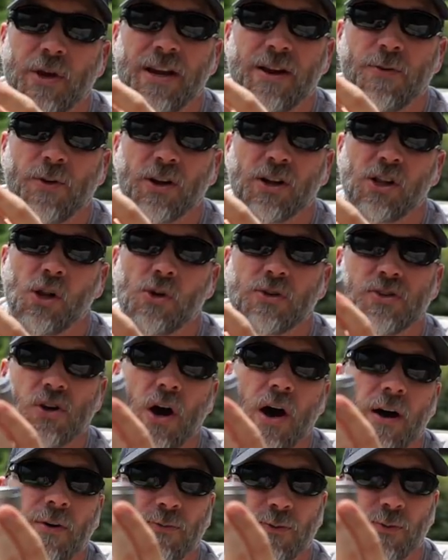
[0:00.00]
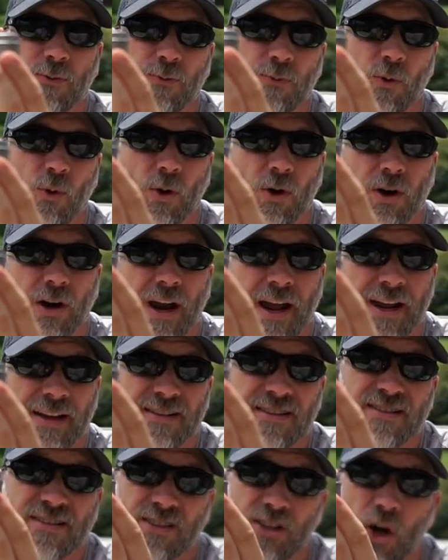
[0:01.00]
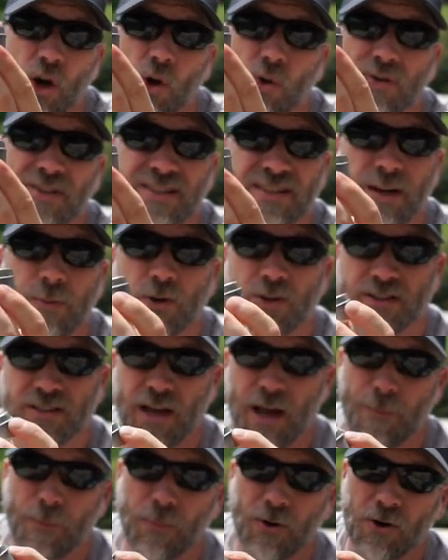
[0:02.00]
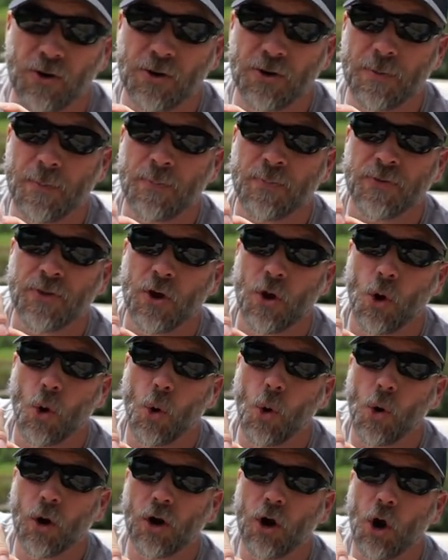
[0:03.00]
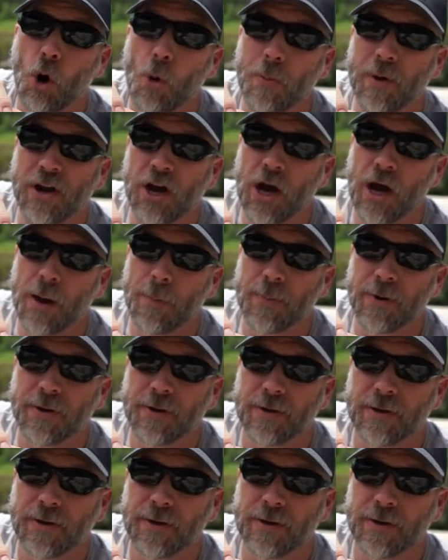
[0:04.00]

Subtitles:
can either close off for a slow simmer type burn or open up